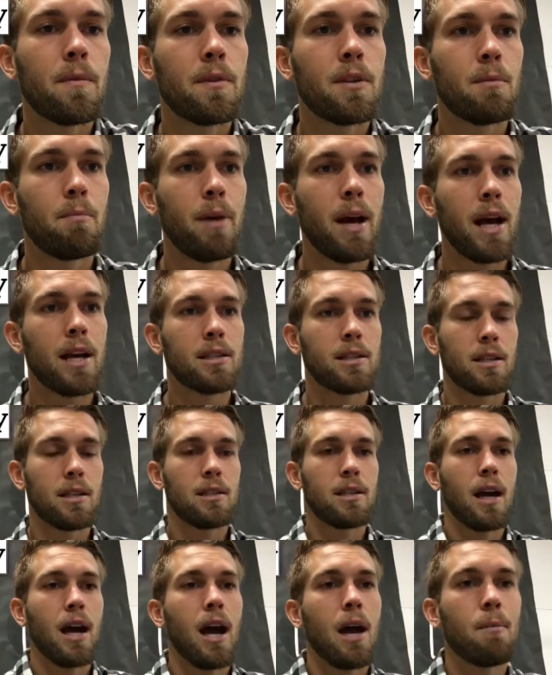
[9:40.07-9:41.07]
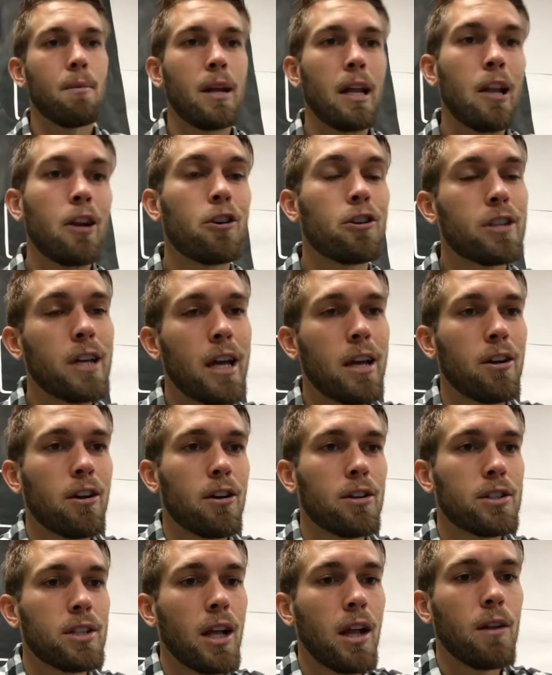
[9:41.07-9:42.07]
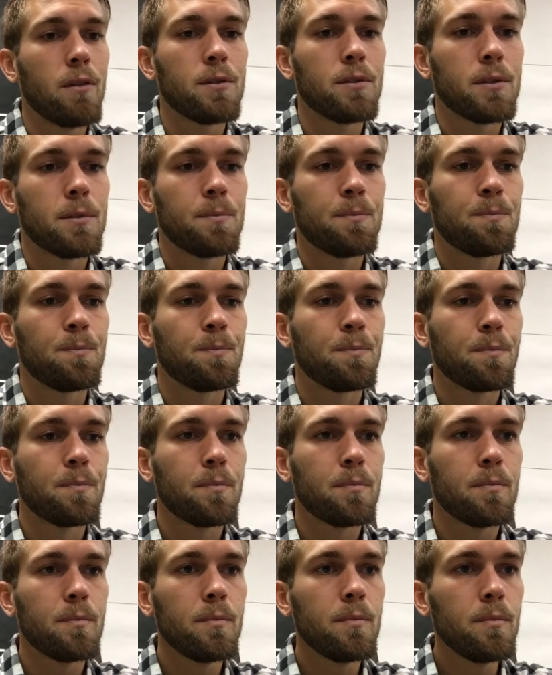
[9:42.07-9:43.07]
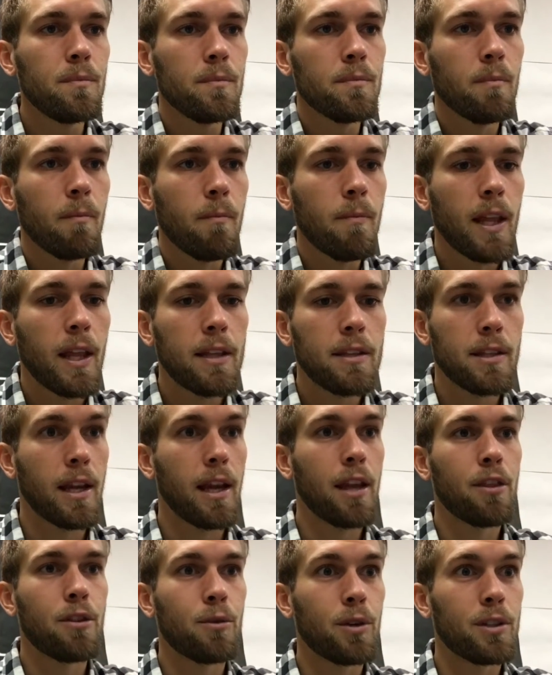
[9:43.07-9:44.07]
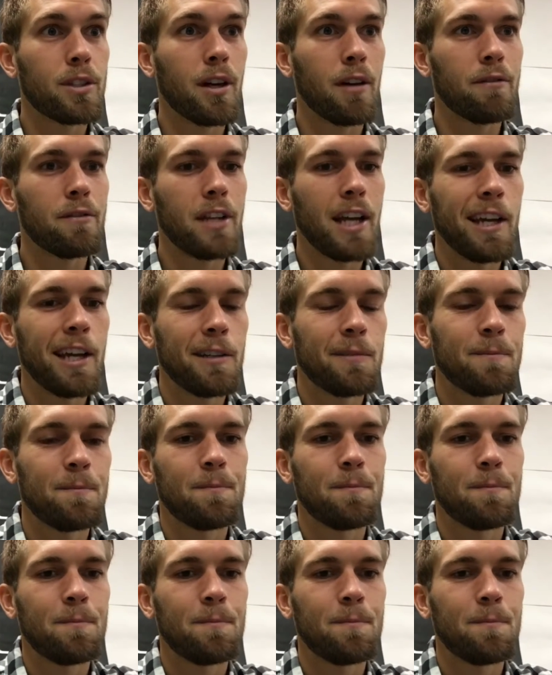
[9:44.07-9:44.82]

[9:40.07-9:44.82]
to pass the time and entertain ourselves, to get through a tough day.